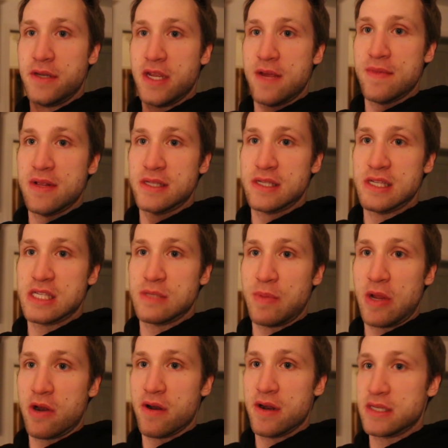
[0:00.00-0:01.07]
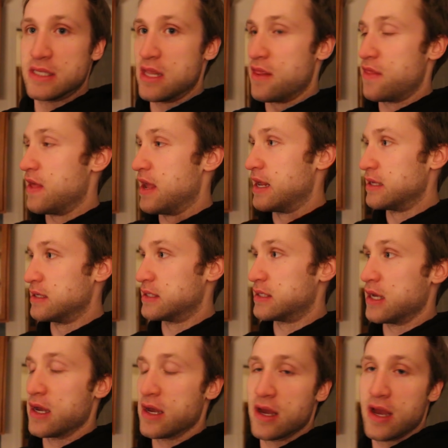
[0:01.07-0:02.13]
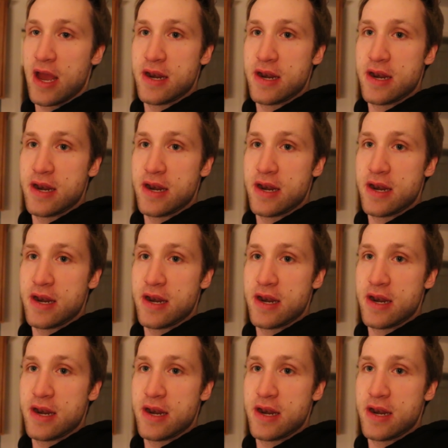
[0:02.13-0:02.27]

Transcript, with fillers: demons and spirits and things uh,